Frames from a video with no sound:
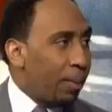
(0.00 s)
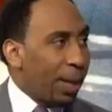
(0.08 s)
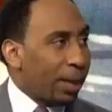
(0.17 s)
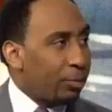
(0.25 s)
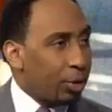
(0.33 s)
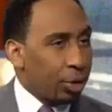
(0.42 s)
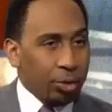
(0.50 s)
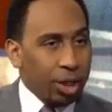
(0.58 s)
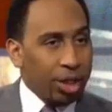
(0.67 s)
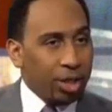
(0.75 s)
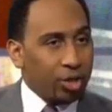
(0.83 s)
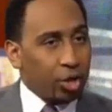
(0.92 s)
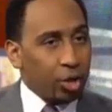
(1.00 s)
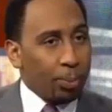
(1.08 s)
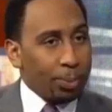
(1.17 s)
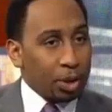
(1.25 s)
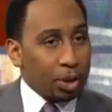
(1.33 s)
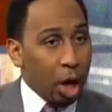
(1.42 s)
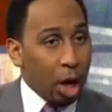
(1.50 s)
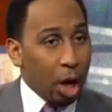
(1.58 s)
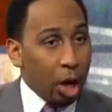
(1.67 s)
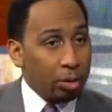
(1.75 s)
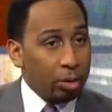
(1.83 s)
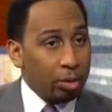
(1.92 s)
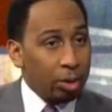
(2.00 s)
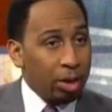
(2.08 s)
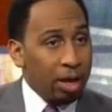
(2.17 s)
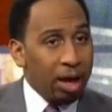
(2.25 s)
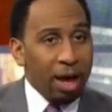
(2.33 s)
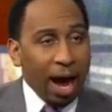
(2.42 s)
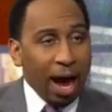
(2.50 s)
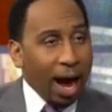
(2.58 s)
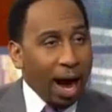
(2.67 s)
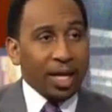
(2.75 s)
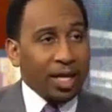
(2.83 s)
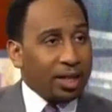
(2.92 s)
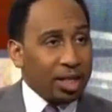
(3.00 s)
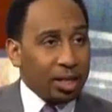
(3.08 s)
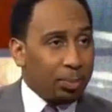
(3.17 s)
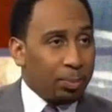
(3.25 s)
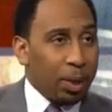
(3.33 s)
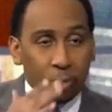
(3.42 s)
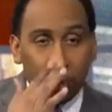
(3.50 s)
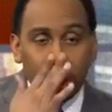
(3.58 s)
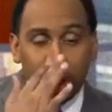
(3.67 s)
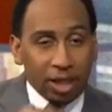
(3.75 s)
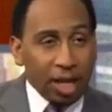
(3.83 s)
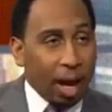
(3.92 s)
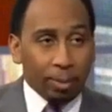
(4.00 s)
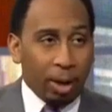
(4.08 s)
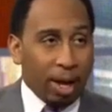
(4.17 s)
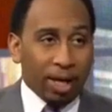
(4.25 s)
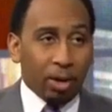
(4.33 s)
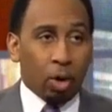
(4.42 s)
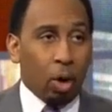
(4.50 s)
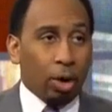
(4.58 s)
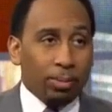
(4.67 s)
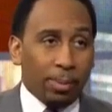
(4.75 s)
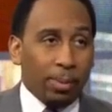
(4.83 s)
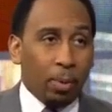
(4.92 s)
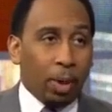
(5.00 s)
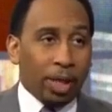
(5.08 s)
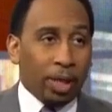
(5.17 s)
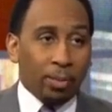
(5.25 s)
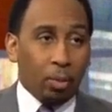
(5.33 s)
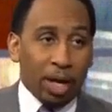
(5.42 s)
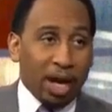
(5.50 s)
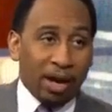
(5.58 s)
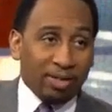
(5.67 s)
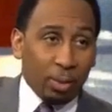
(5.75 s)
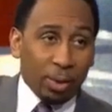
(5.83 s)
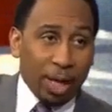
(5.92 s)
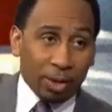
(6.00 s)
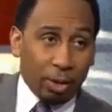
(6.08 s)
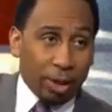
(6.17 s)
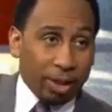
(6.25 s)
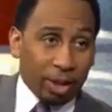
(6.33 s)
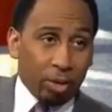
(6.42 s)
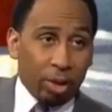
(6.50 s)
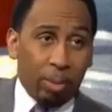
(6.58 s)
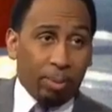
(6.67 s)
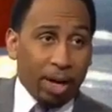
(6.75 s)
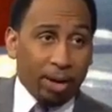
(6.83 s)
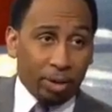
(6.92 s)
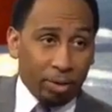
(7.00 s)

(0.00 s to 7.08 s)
Beckham Jr. is a superstar. I think this brother's one of the top 2. I ain't going to call him number 1 anymore, not after what I saw Antonio Brown do